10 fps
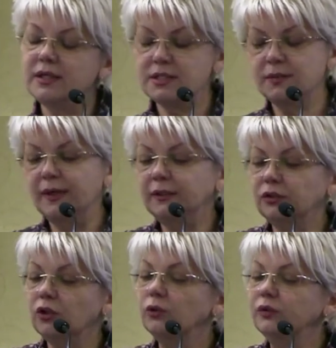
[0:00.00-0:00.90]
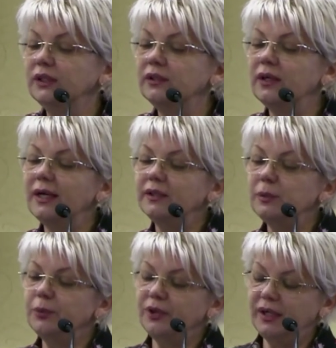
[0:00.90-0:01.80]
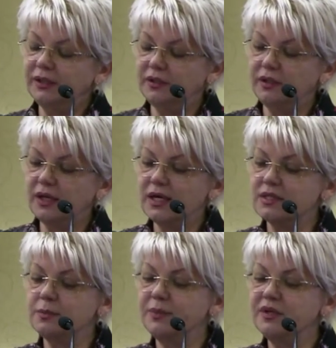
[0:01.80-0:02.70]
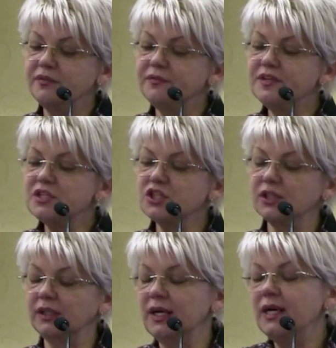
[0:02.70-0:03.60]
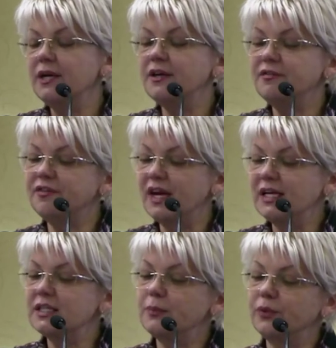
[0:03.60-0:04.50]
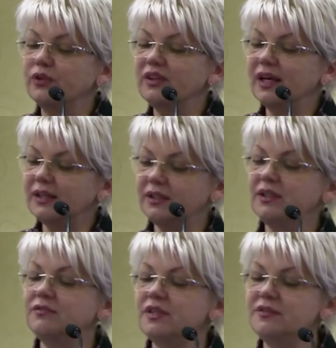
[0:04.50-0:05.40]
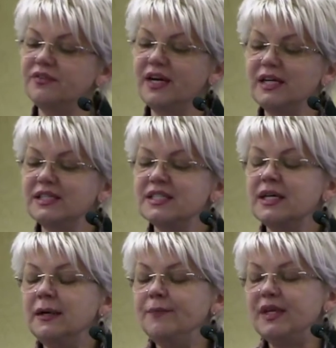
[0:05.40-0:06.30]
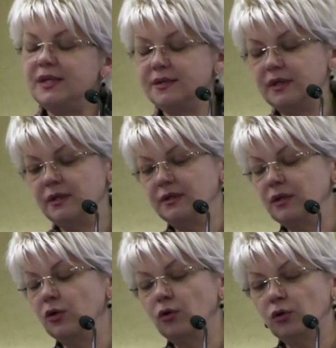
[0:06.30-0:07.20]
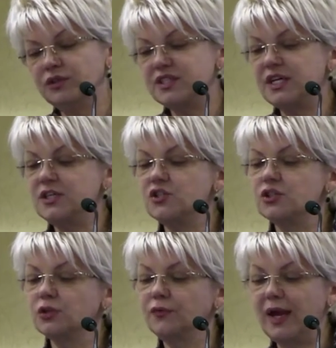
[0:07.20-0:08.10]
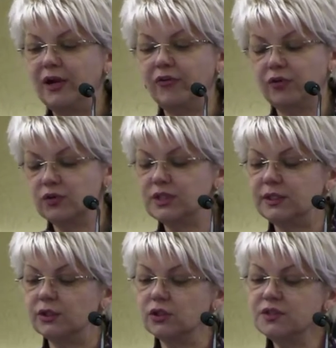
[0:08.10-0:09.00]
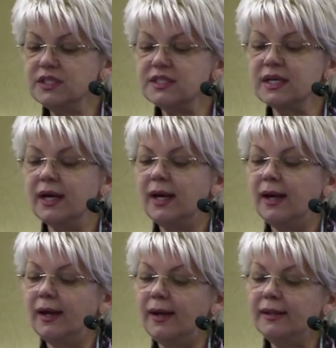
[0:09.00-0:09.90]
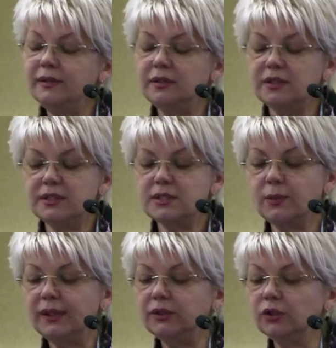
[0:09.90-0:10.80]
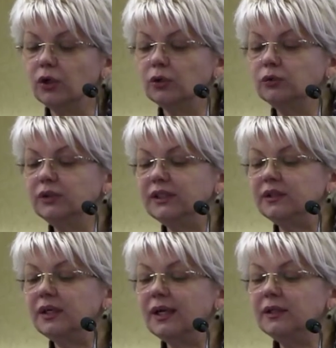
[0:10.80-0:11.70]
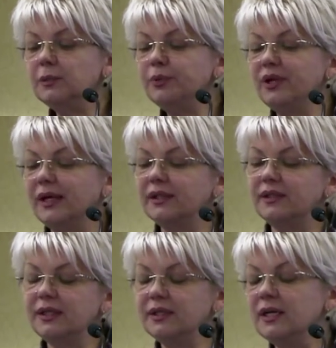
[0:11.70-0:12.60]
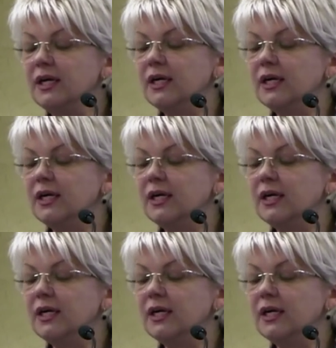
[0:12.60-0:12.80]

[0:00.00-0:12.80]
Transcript: it's well known that adiponectin has beneficial effects, protective effects in all stages of atherosclerosis, and it's well known that adiponectin